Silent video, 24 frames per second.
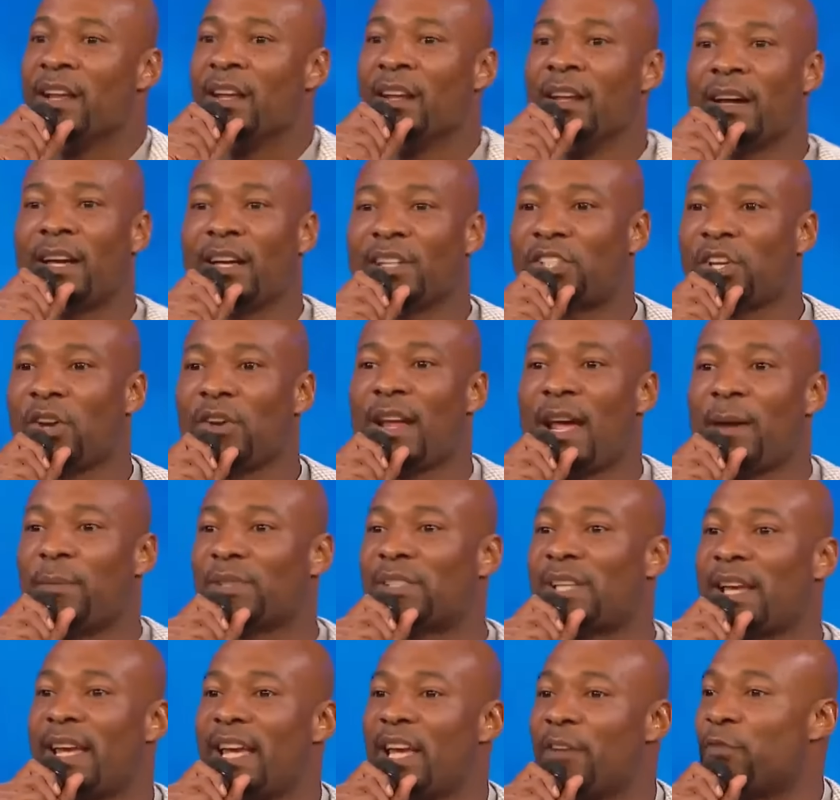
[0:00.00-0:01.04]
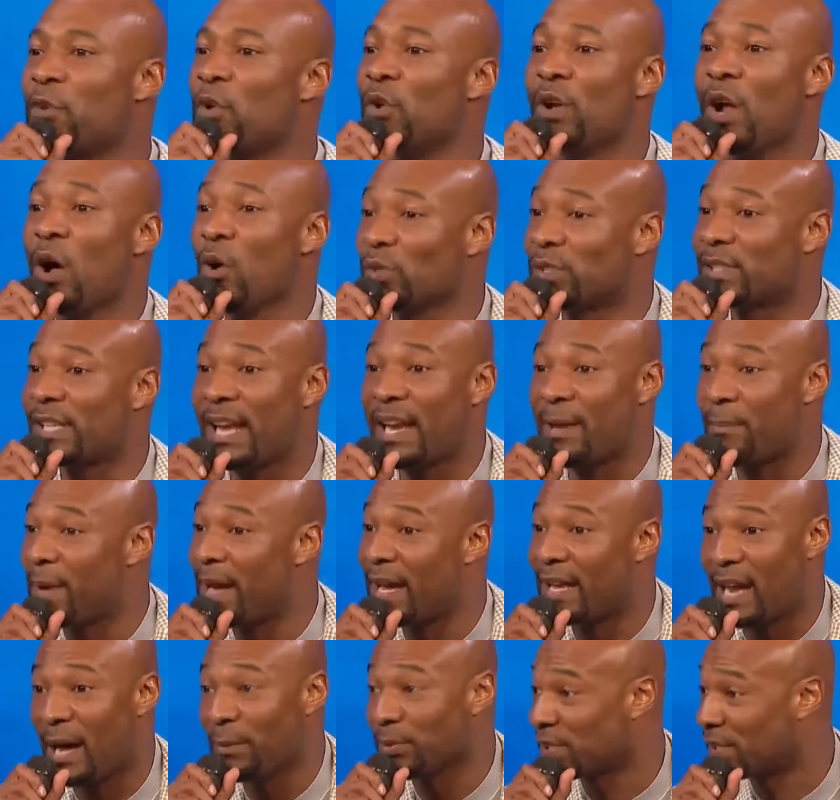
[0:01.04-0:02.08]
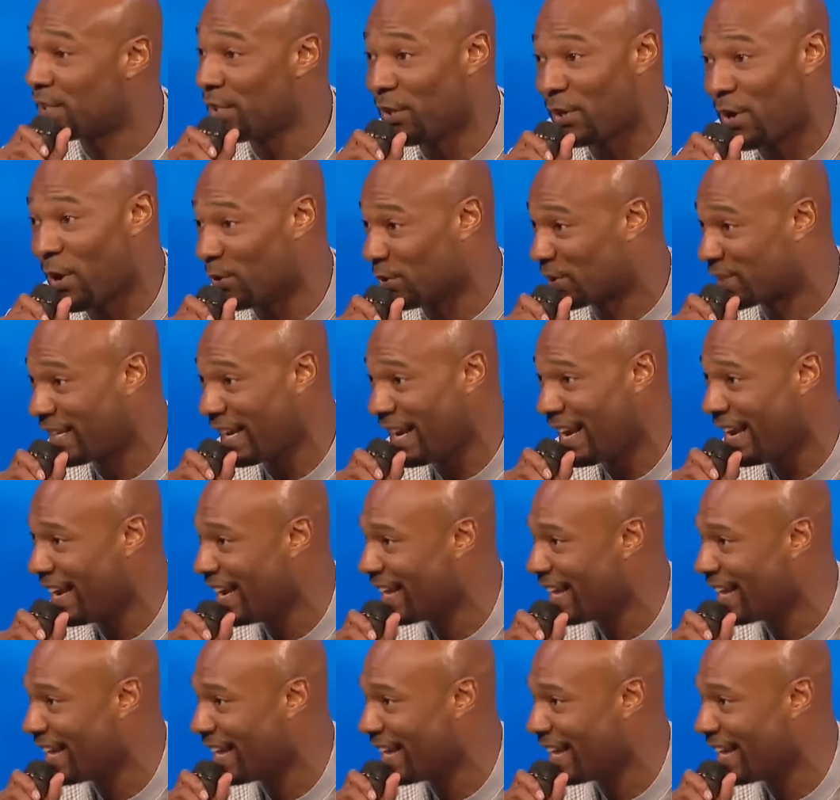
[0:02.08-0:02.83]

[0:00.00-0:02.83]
Look at your neighbor and say, if you don't say amen, I'm still going to say